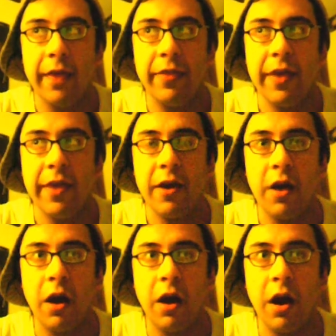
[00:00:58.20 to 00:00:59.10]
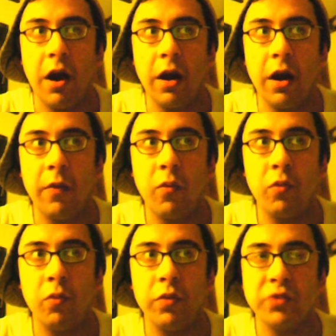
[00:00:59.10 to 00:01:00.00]

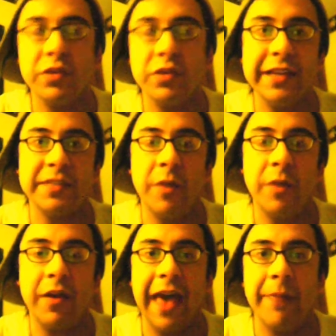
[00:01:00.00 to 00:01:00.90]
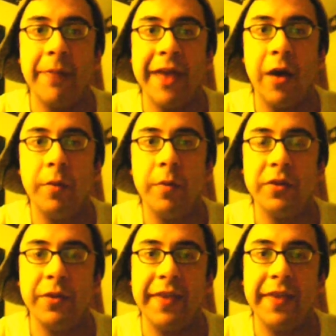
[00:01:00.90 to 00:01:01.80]
there's really a small gap now
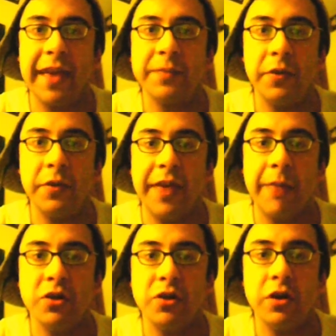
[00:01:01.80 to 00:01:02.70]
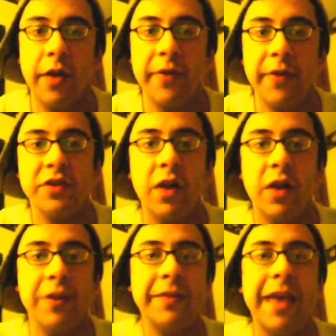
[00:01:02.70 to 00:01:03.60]
between the expert and the amateur, and there's not
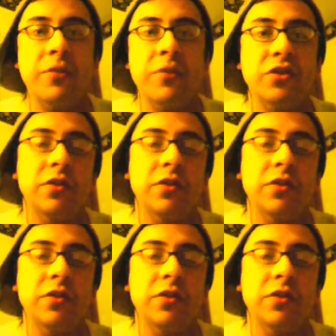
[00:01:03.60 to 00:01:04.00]
quite as many amateurs as